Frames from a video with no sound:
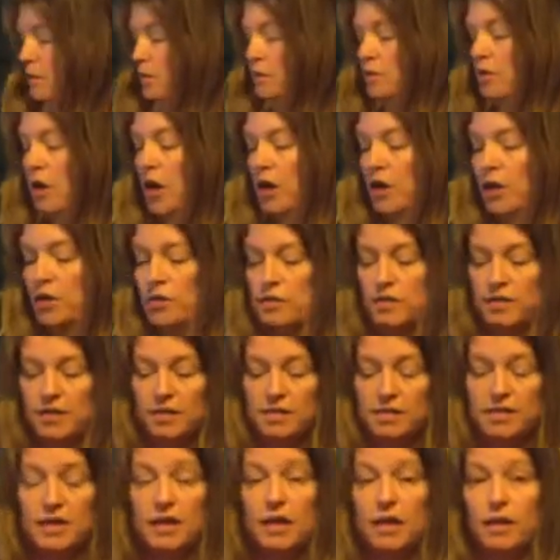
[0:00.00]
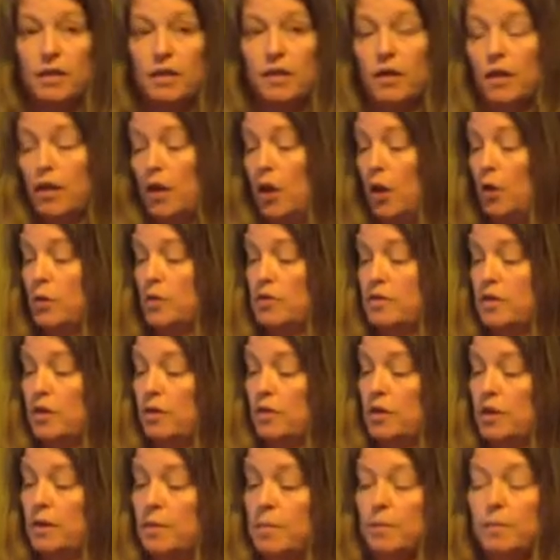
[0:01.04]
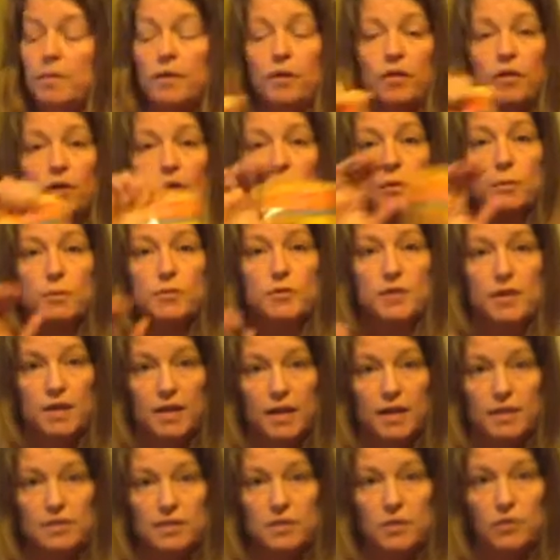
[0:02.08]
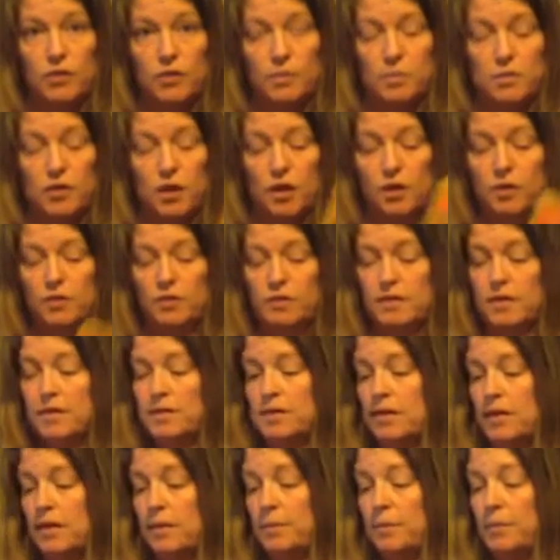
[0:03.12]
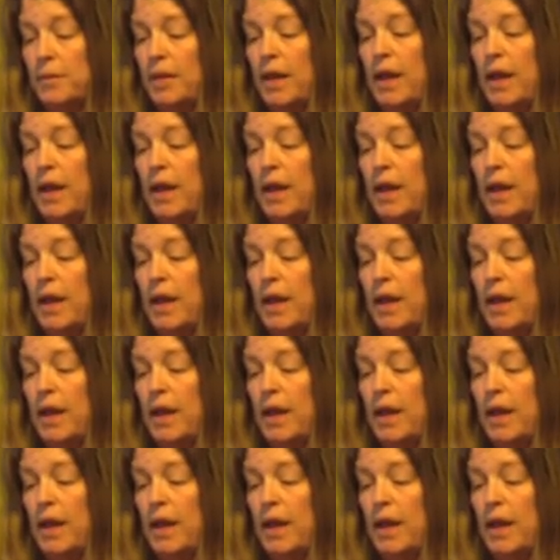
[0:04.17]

taco seasoning, the low sodium, the 30% less sodium taco seasoning.